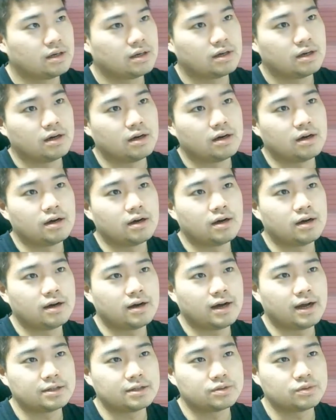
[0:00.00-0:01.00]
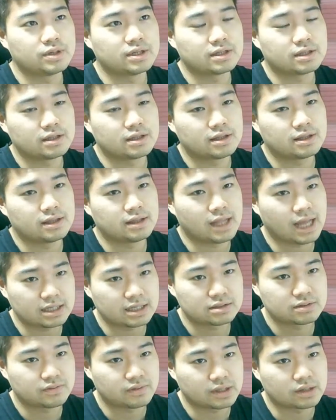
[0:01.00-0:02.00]
I do it
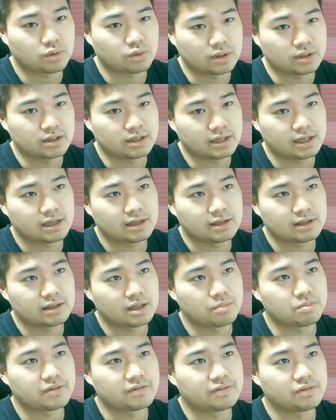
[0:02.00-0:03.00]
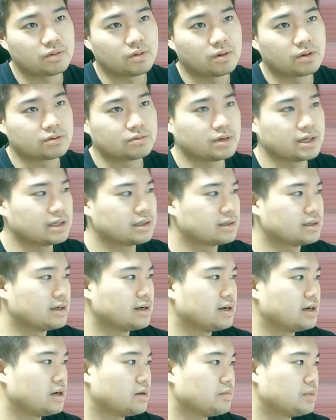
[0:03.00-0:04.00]
less frequently than before, right?
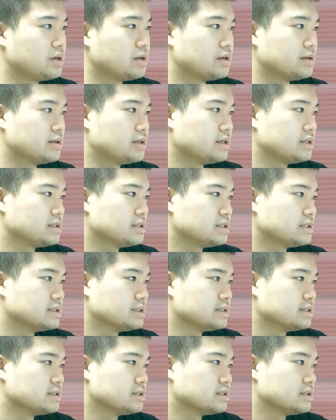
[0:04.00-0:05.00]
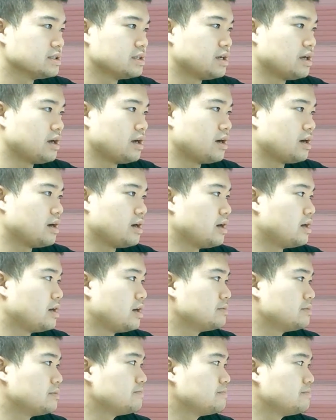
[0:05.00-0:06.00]
But
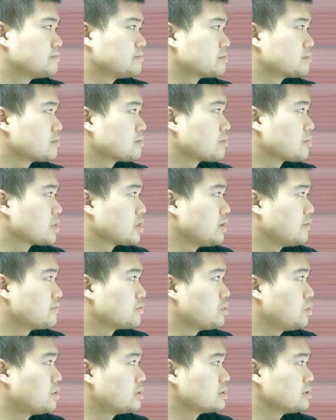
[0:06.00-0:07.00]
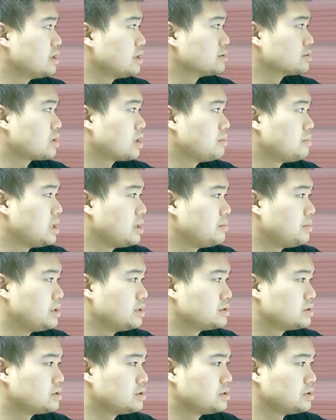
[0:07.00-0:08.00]
uh, of course, I'll try my
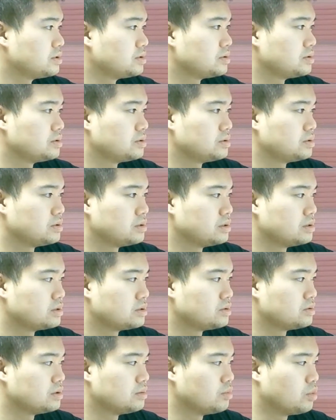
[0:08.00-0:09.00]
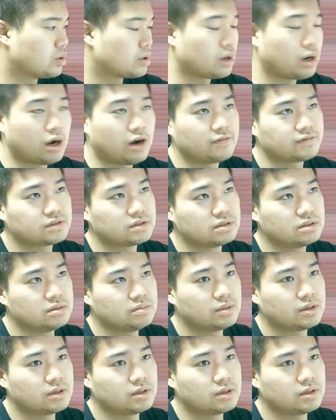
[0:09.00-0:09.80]
best to do it more often.